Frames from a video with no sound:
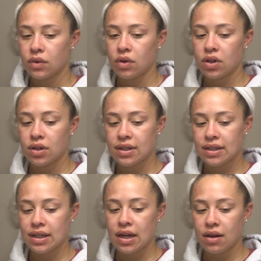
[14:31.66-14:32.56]
We can
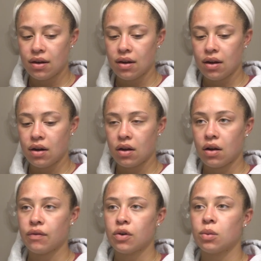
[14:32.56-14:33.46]
just sit in a
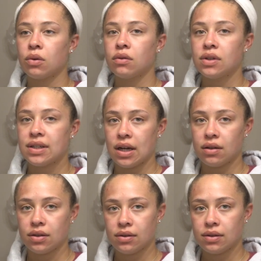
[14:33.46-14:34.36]
comfortable
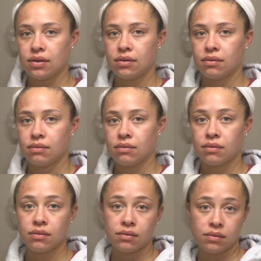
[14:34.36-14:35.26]
silence.
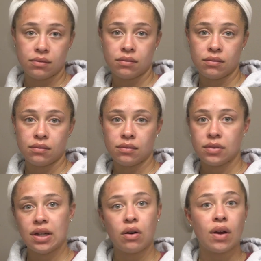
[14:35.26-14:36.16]
Is
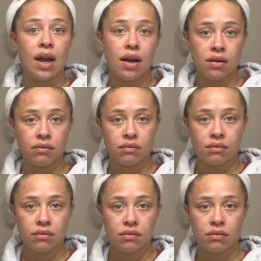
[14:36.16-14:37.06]
that okay?
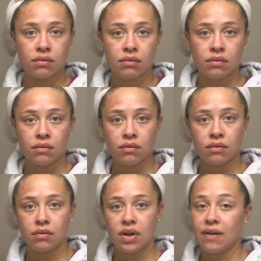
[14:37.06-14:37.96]

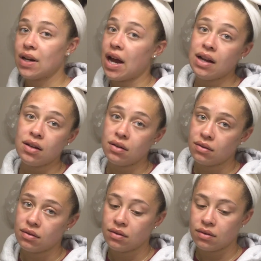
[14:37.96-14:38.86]
If not,
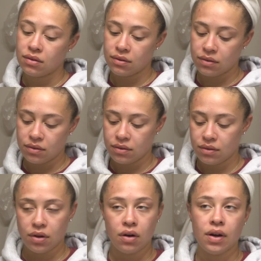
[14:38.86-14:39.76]

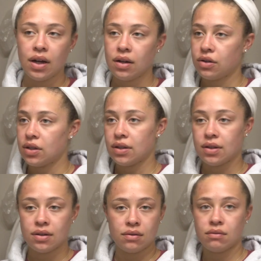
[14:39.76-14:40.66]
go ahead and
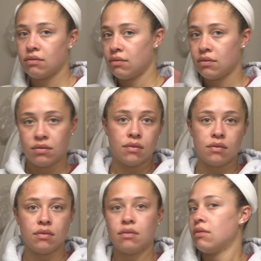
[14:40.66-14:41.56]
just
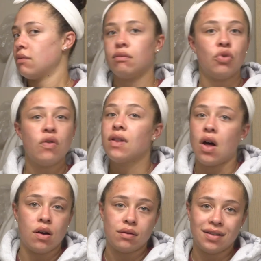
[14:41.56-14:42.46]
move
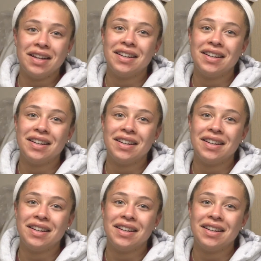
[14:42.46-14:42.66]
along.